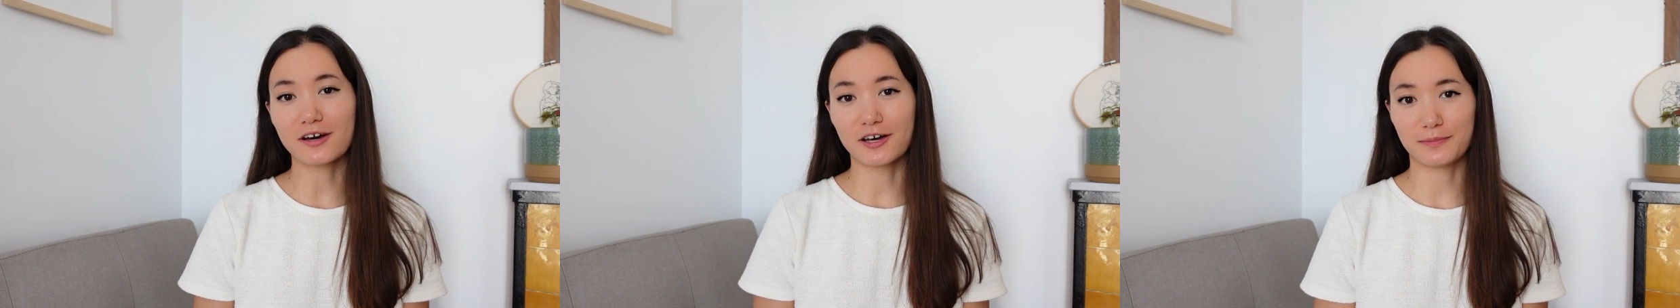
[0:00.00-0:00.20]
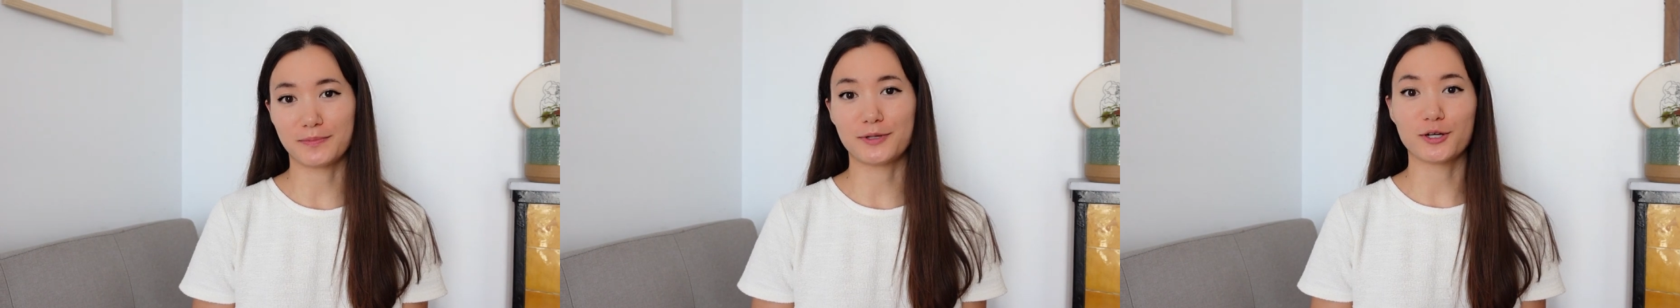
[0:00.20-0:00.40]

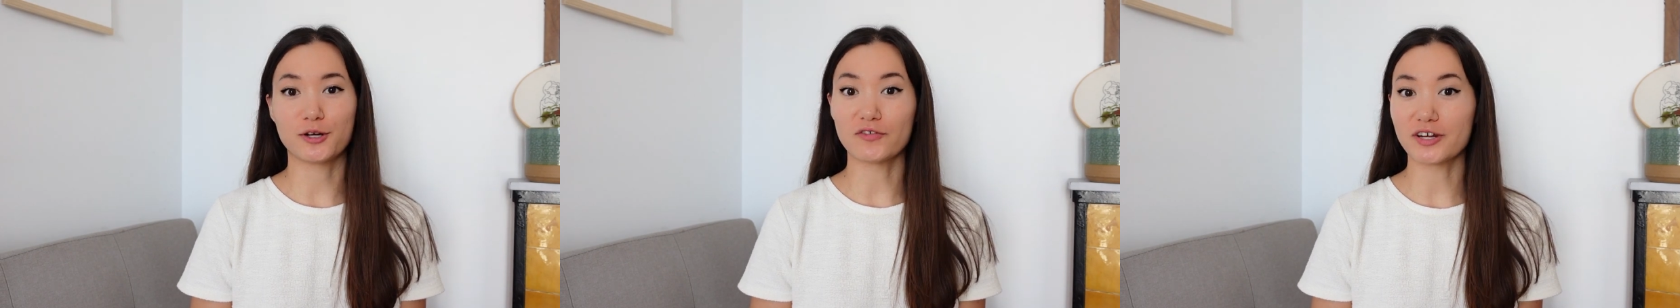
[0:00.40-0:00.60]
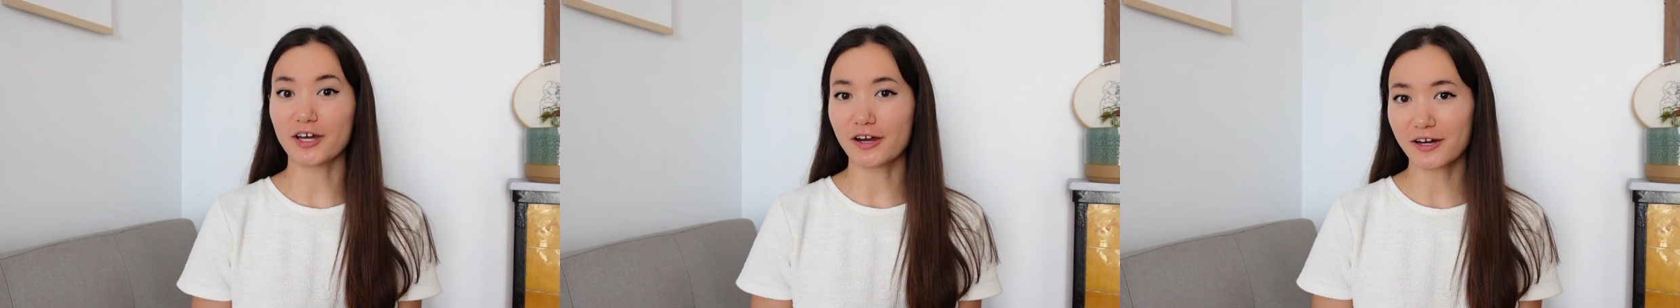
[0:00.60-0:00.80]
on
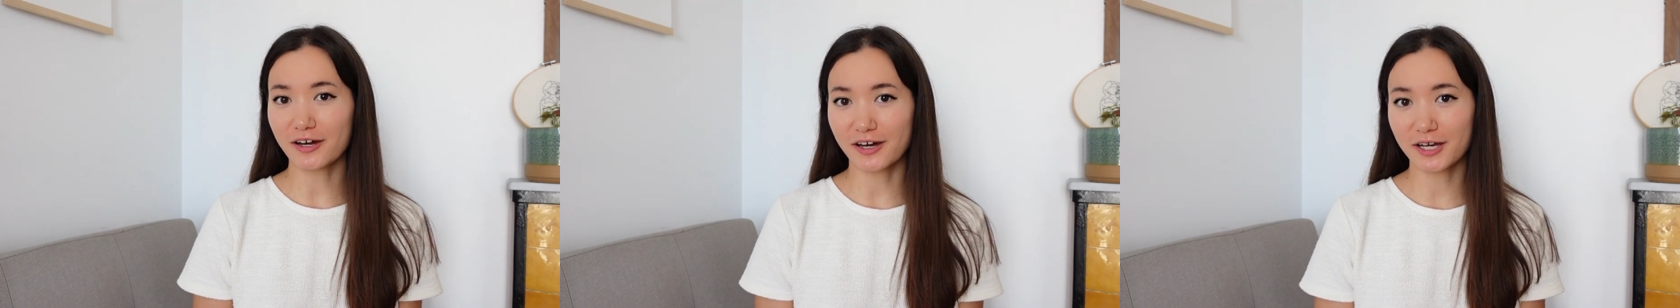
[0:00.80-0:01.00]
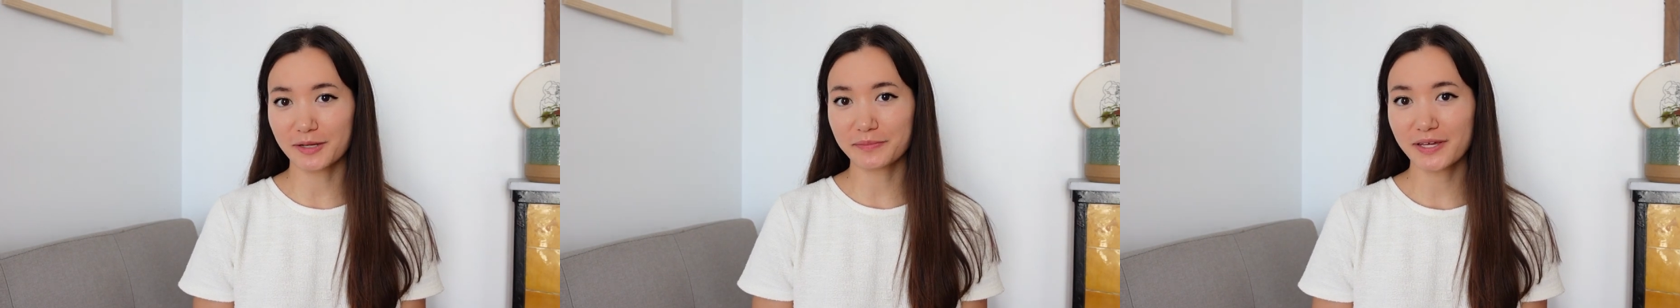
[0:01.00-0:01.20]

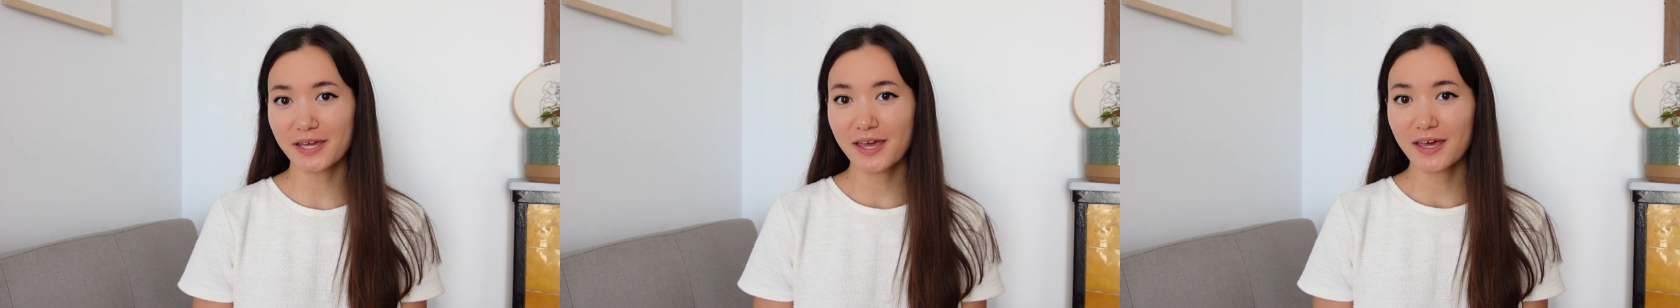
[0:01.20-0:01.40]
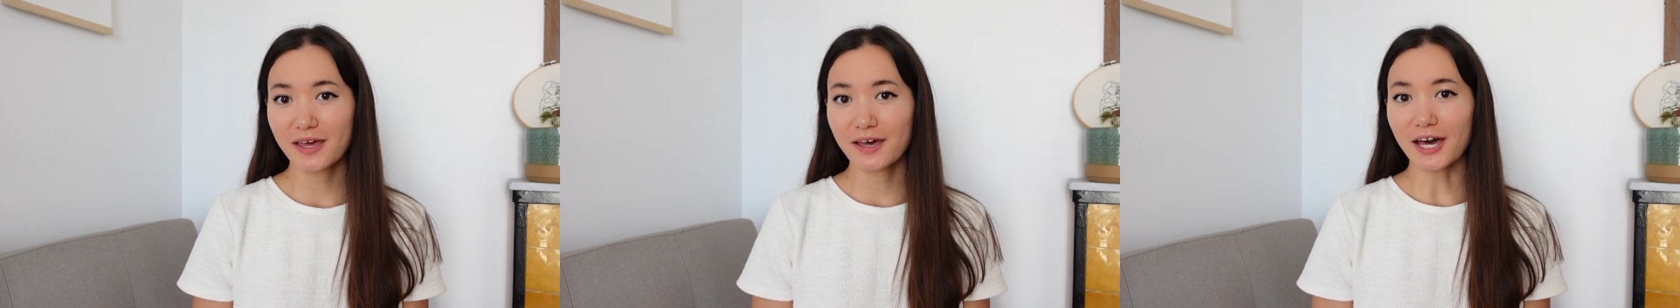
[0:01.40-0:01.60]
Minerva.com.
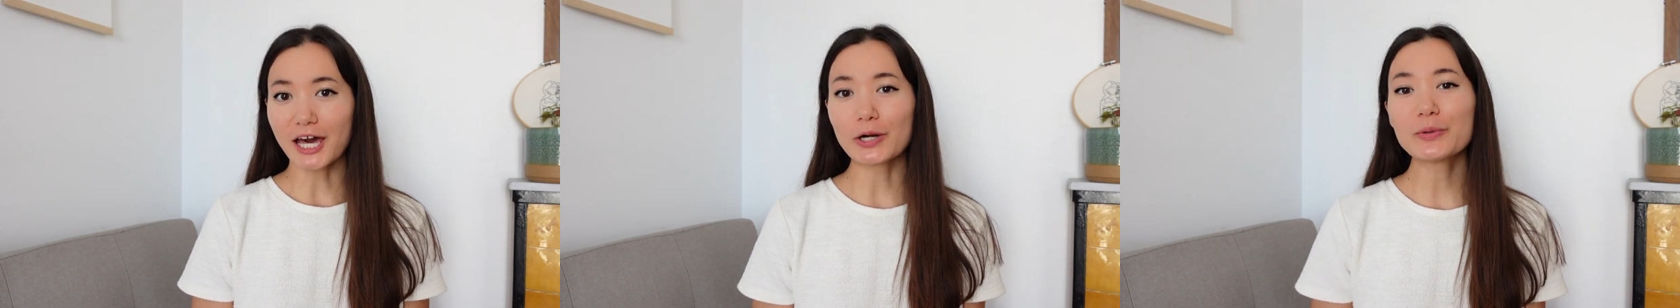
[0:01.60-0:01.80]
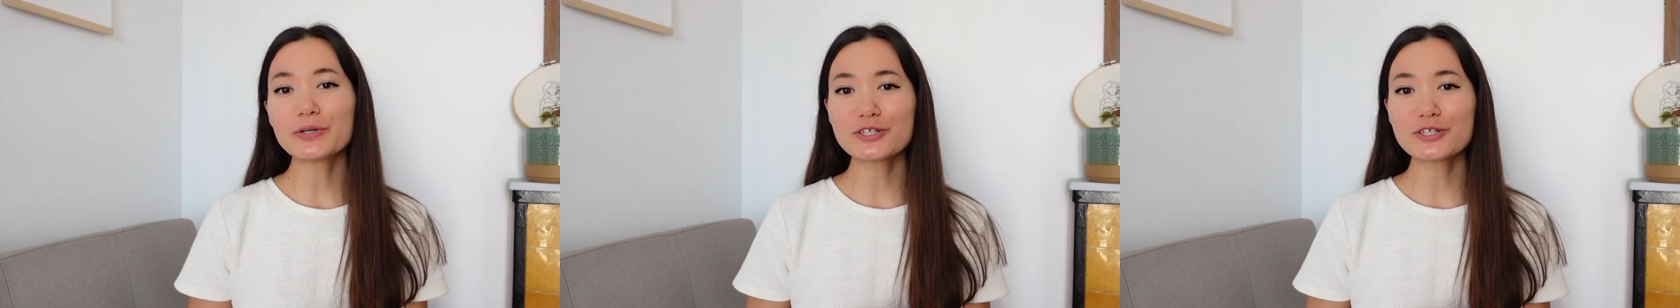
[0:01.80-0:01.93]
I want